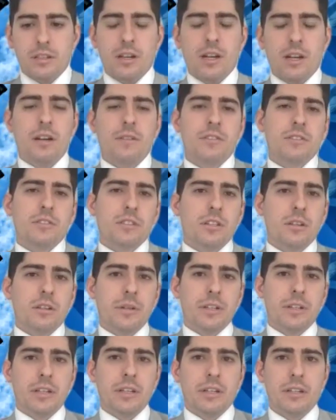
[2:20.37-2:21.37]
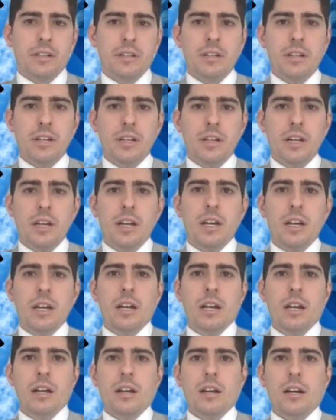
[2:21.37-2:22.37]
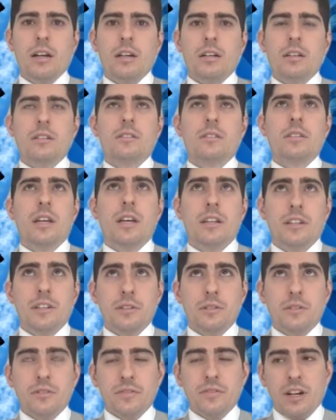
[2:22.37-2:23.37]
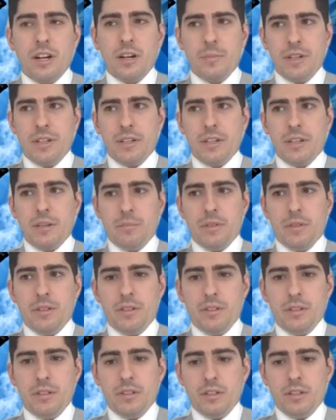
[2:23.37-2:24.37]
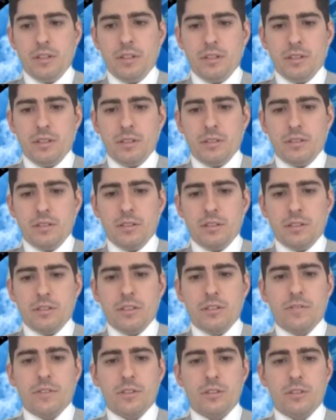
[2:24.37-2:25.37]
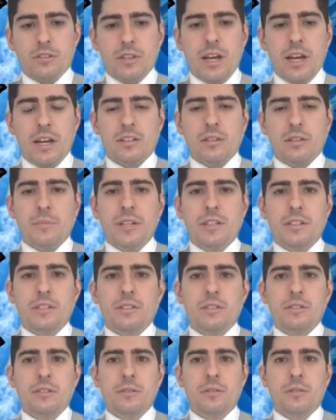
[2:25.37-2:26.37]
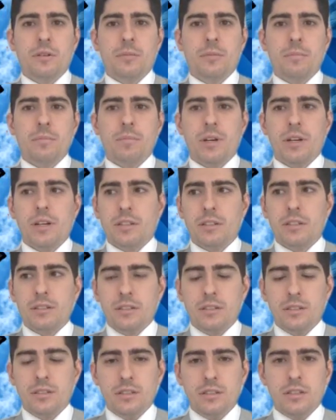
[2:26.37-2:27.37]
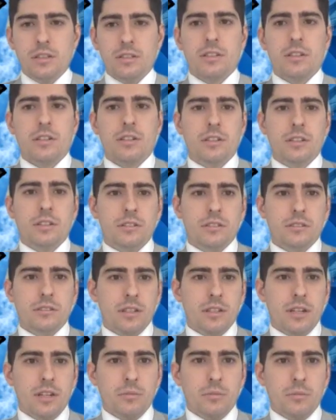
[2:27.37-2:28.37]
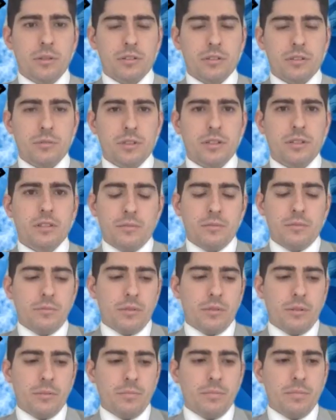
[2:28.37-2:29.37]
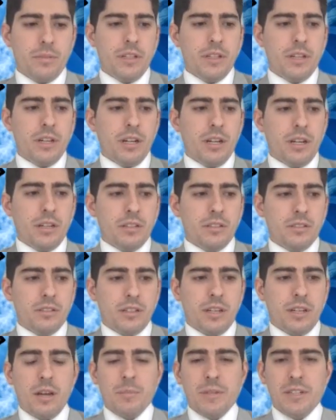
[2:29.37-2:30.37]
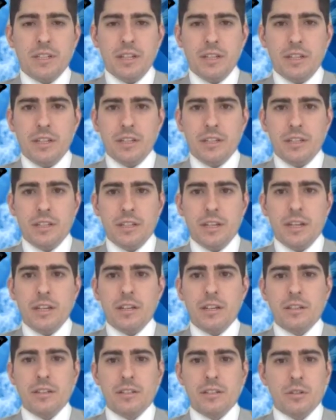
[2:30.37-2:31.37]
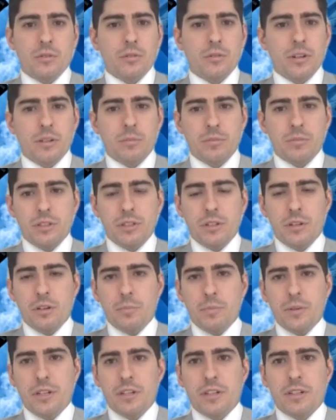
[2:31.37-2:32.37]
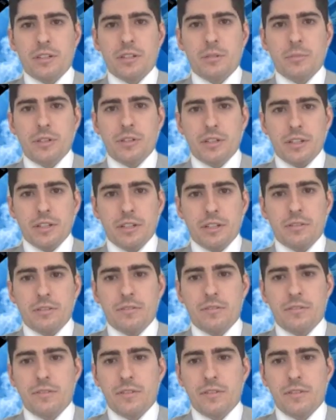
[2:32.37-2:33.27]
Obviously, going in to any new environment can be difficult to acclimate to, but the attorneys that I worked with were beyond accommodating and incredibly open and communicative.